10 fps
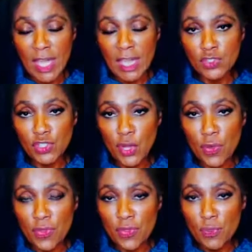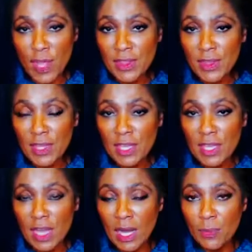And so when
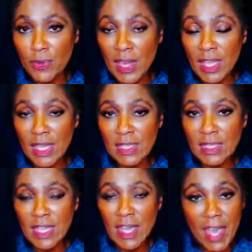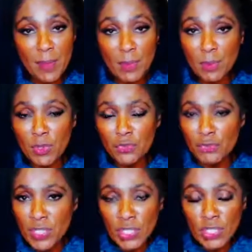the brain is incapable
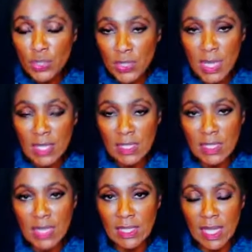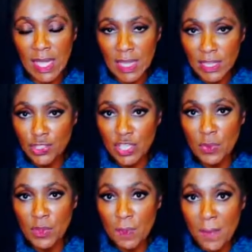of really utilizing that energy
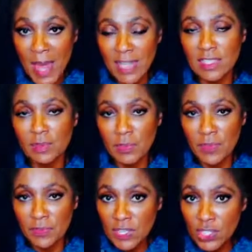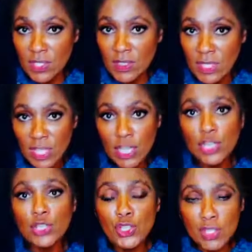with maximum efficiency,
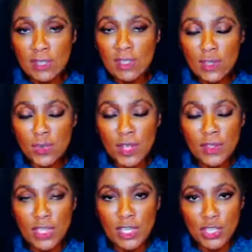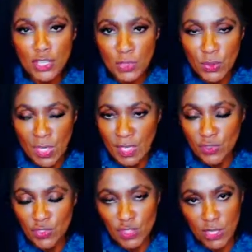you can see where the issue
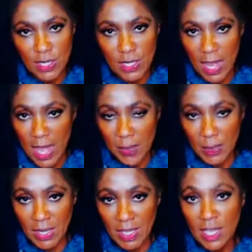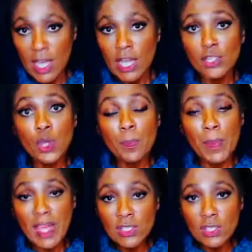can start happening. So
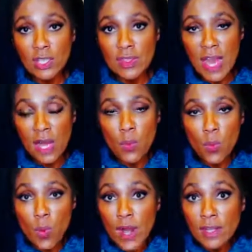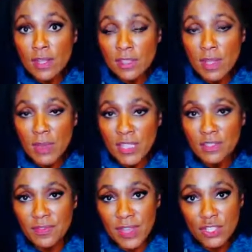based on that, what are some
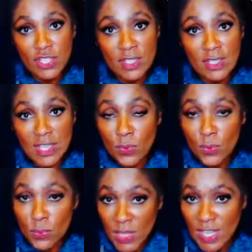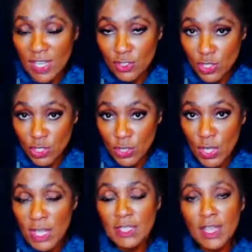interventions that we can
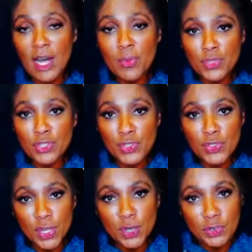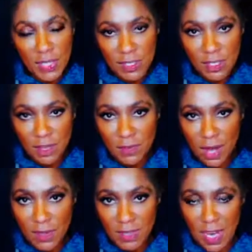do to help reduce our risk
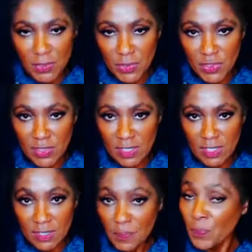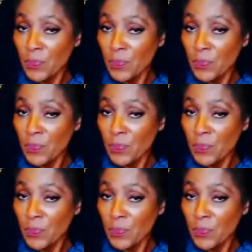of Alzheimer's disease?